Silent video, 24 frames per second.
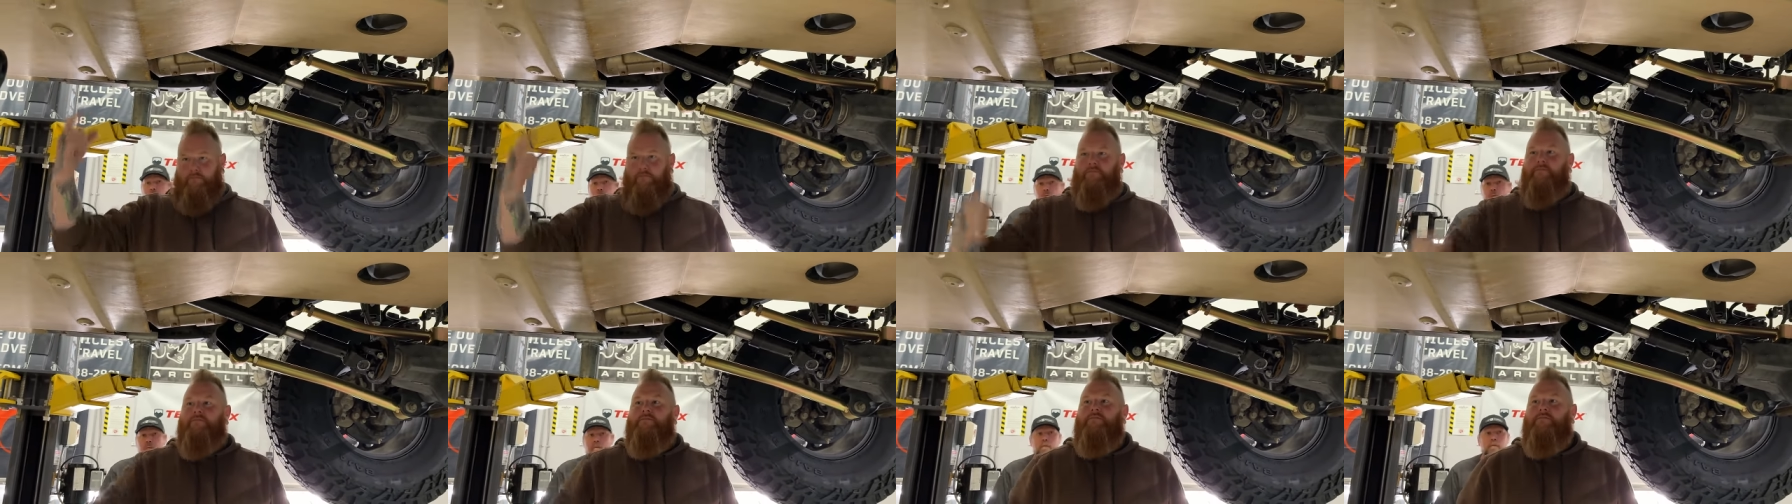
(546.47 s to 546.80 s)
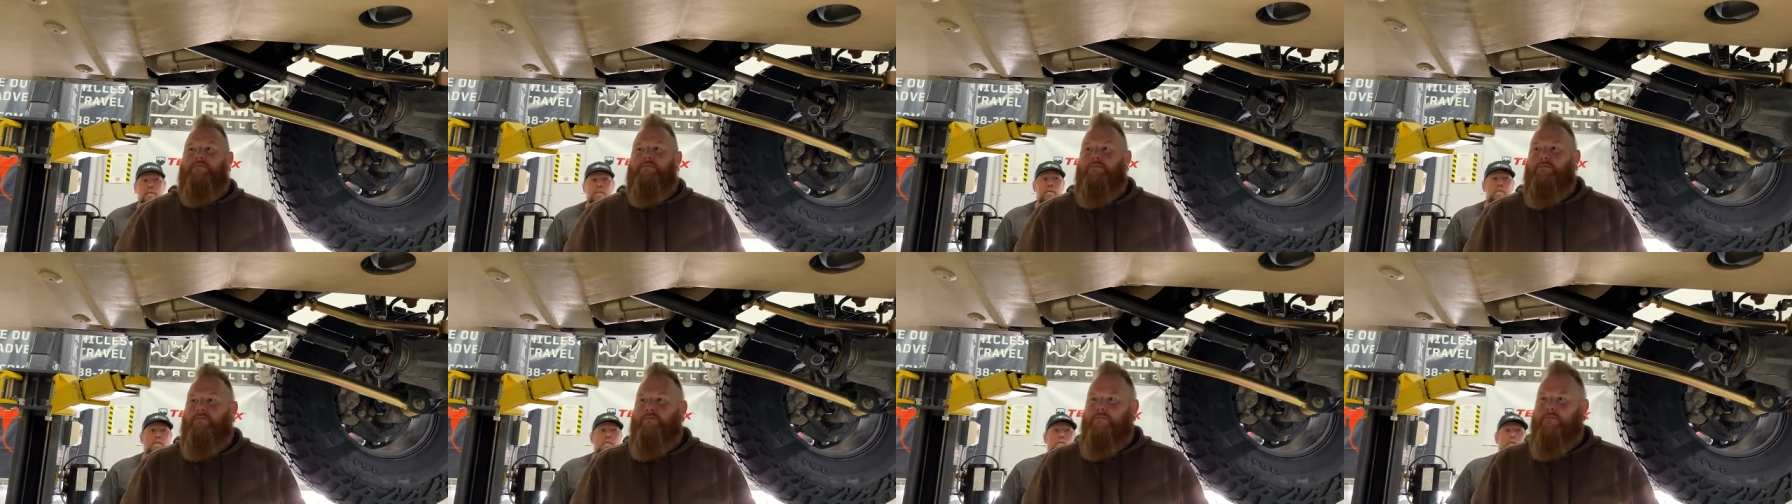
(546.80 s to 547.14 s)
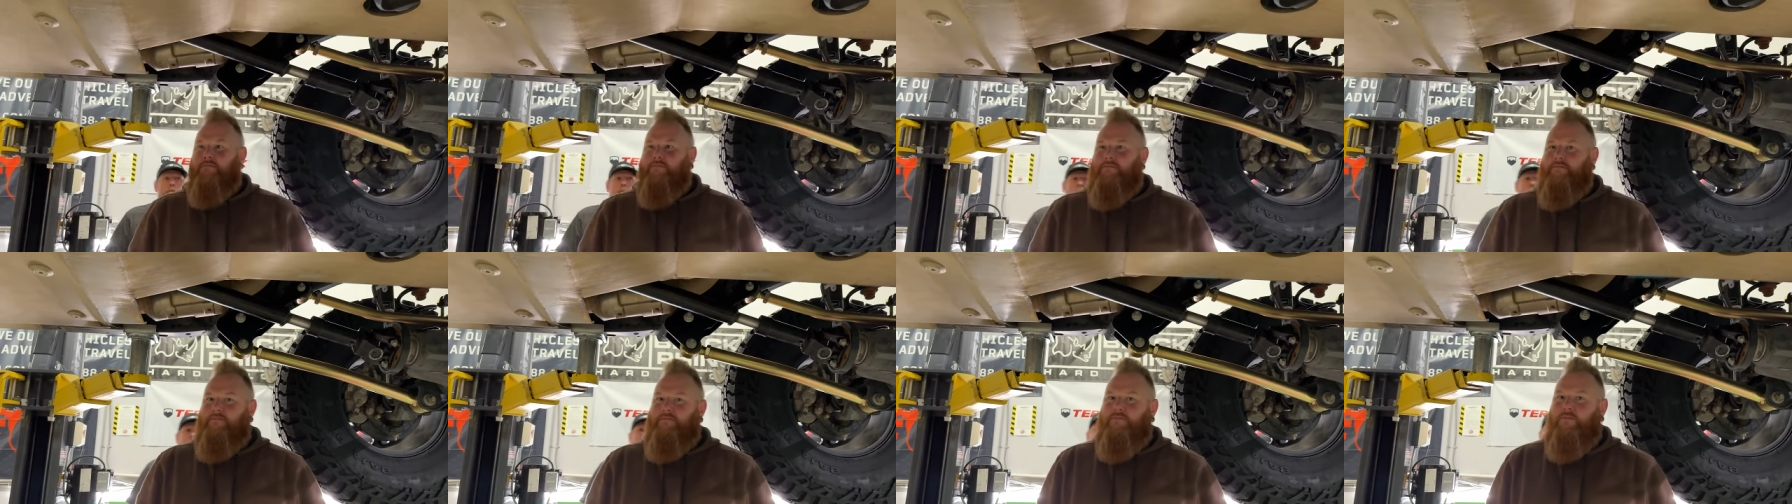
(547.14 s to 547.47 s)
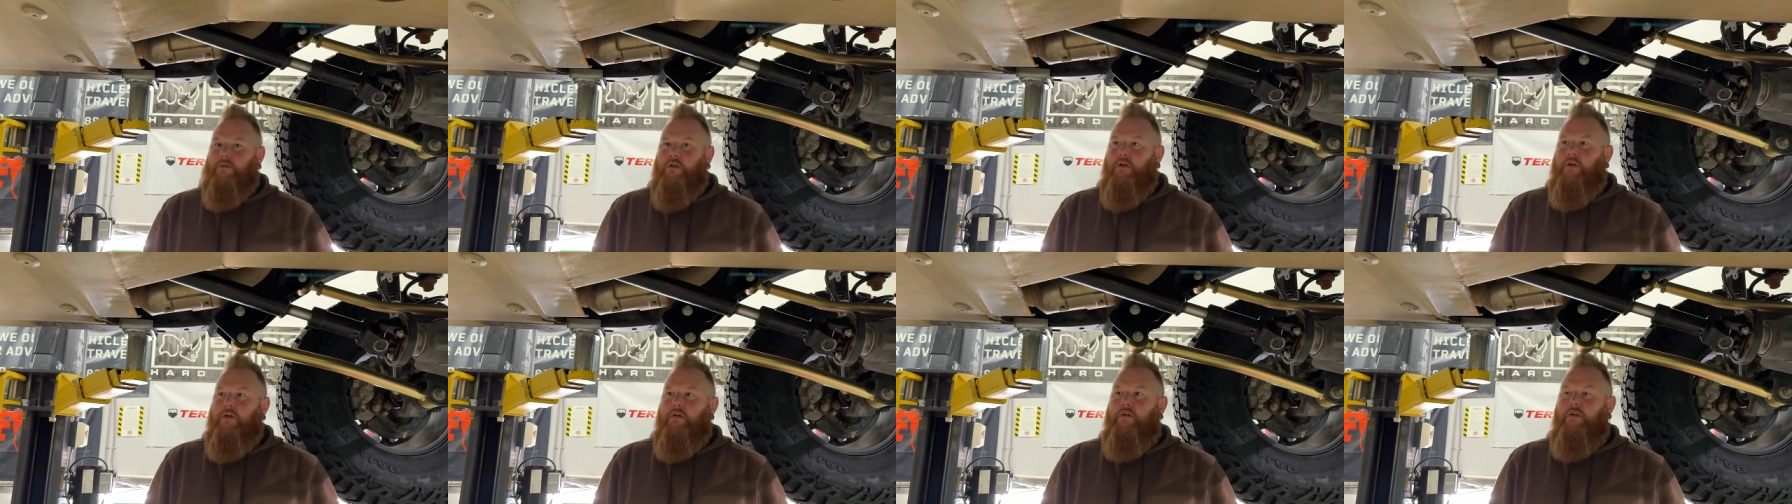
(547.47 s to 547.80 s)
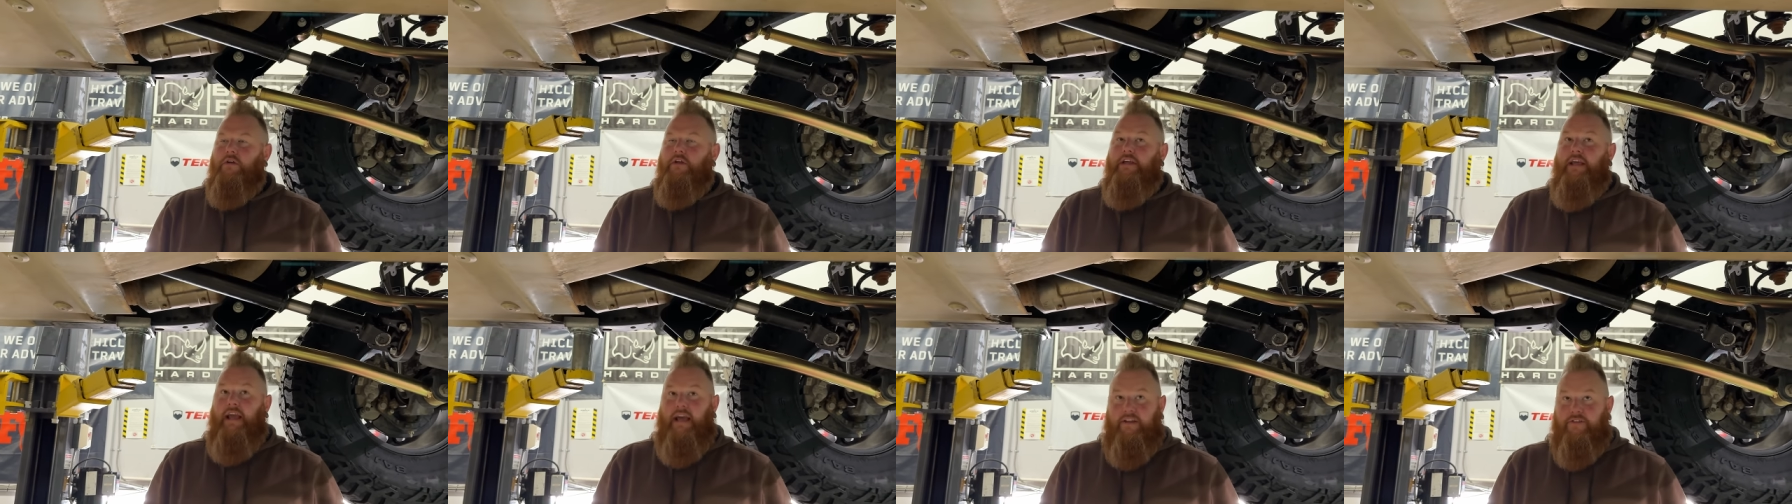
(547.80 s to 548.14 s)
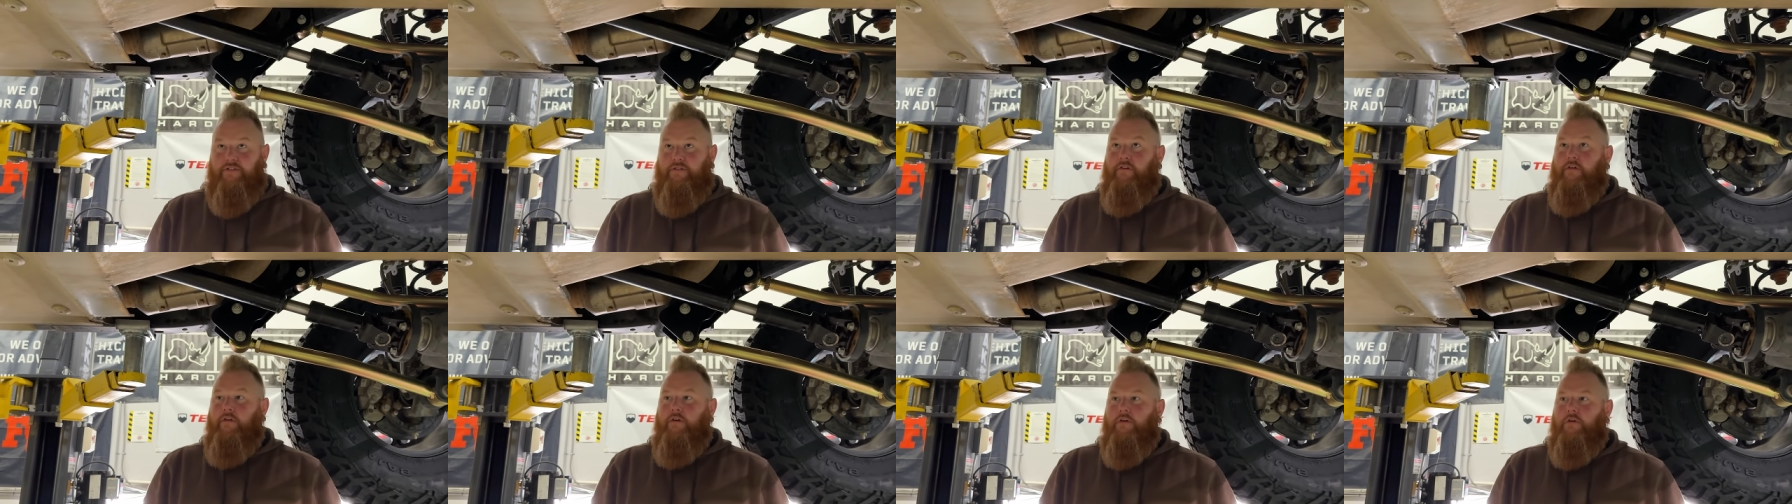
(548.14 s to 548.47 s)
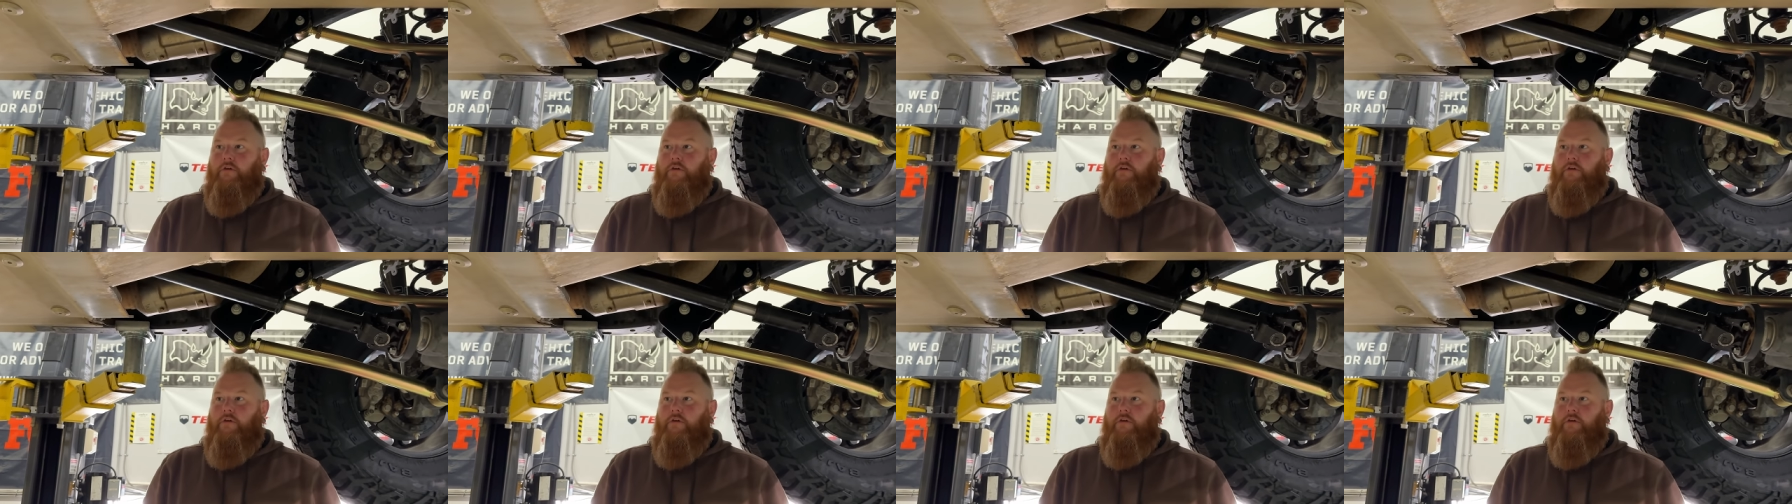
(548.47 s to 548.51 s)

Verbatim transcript: Versus the Zeppa. Yes.